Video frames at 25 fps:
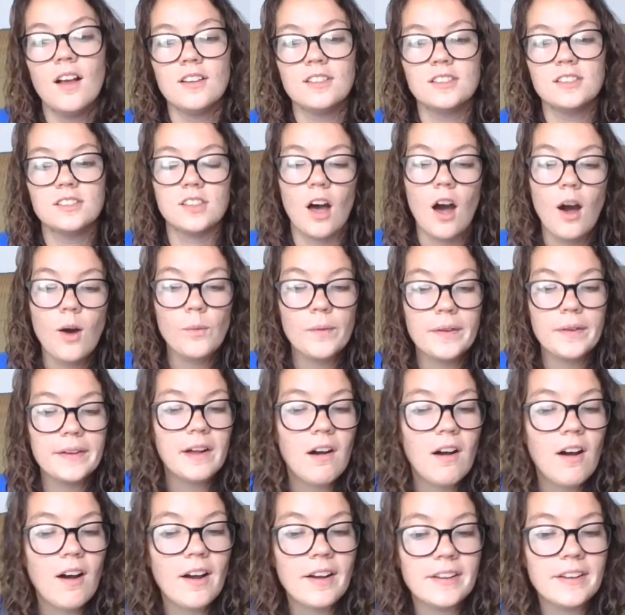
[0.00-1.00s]
Saul went
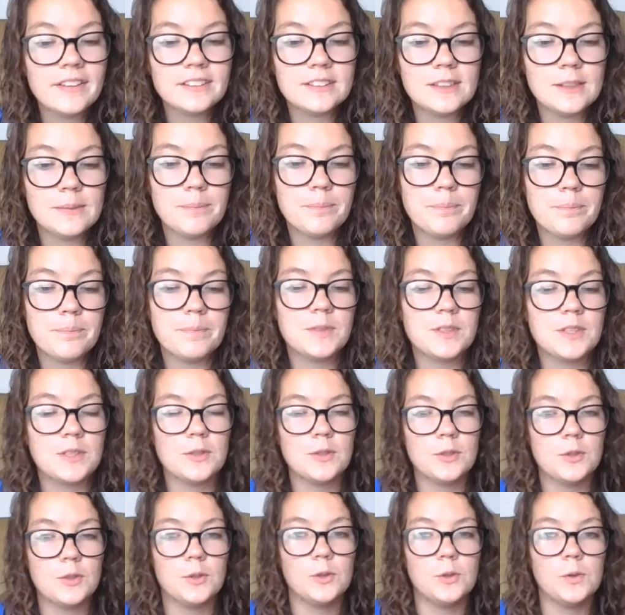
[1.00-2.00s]
on
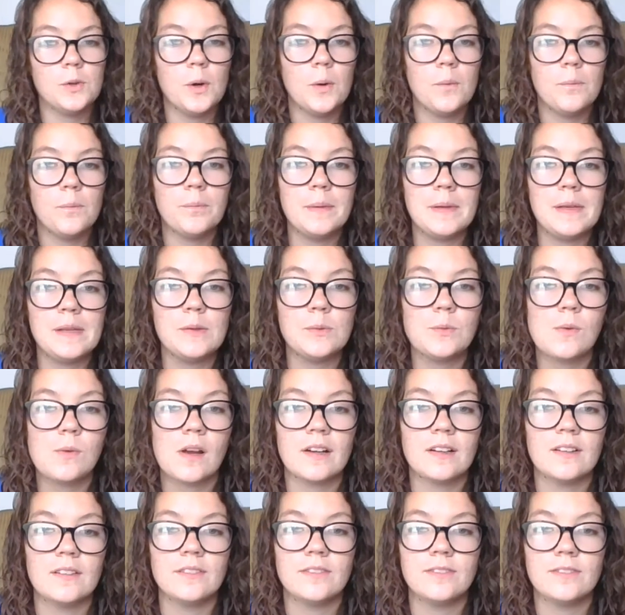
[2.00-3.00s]
to be
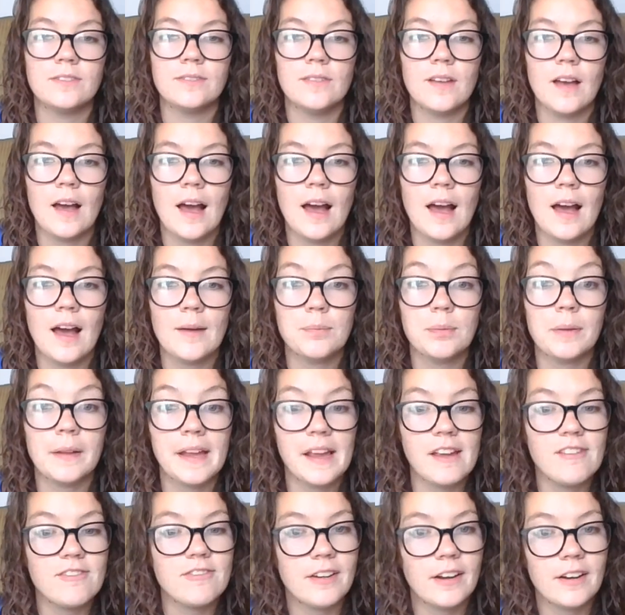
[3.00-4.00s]
one of
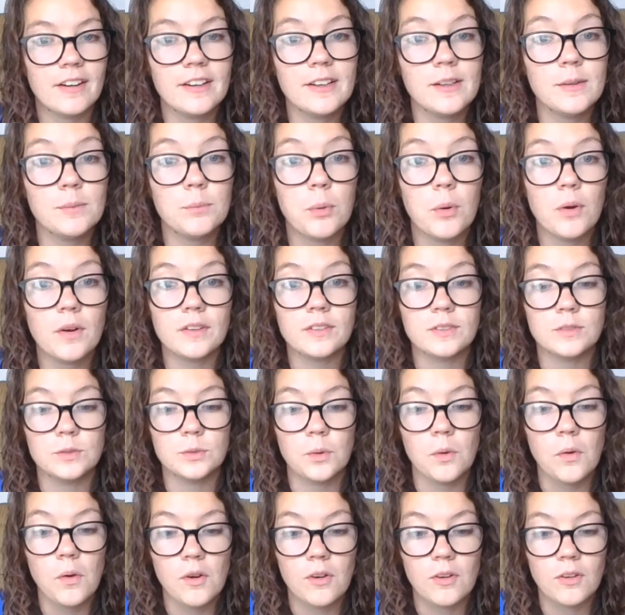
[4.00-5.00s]
play a very important
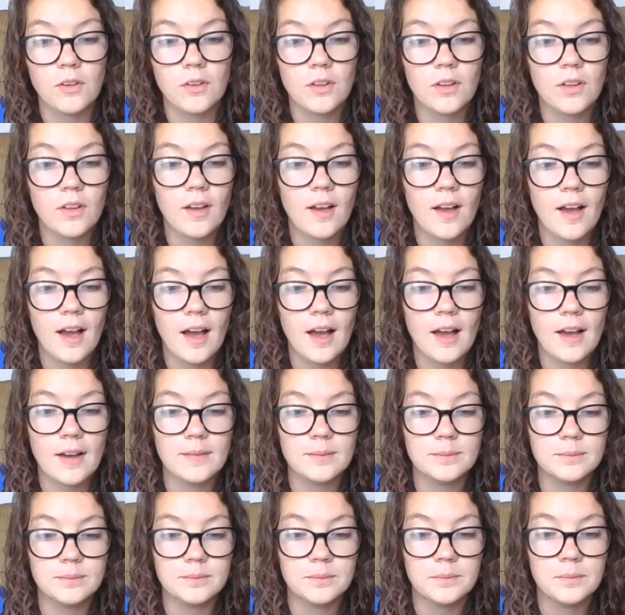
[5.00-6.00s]
role
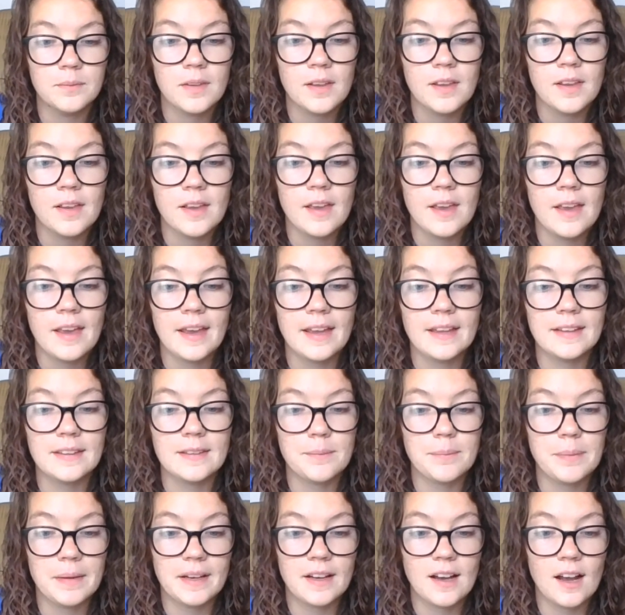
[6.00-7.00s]
in
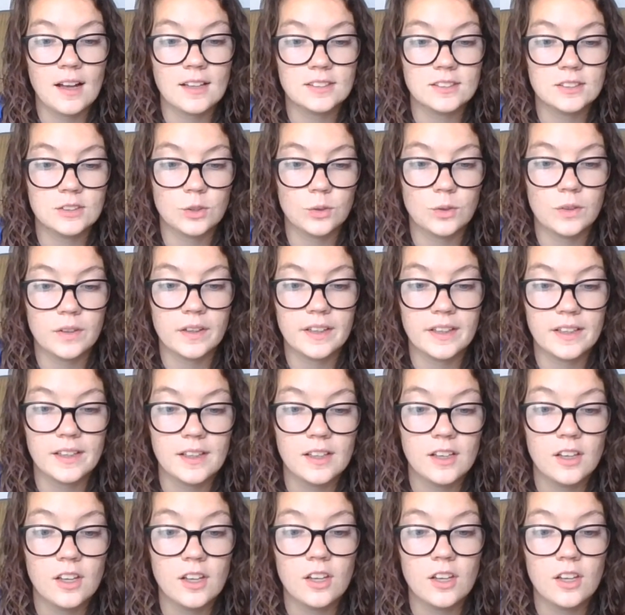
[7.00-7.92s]
the Big God story.